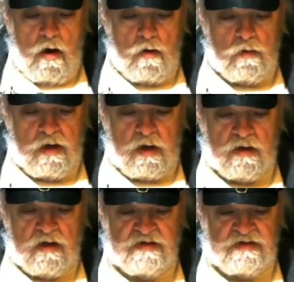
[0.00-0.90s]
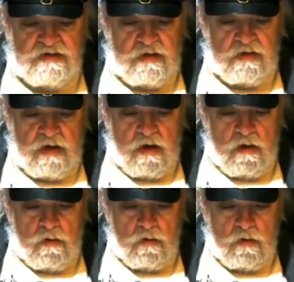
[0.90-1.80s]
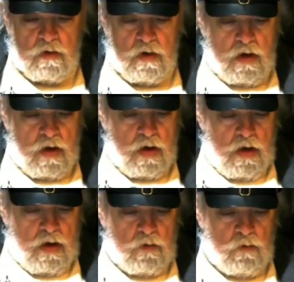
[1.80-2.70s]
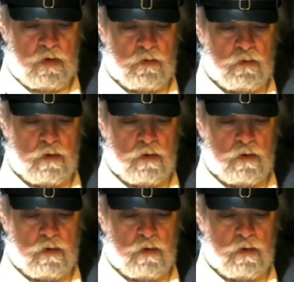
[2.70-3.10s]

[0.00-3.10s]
Okay, let's see now. Well,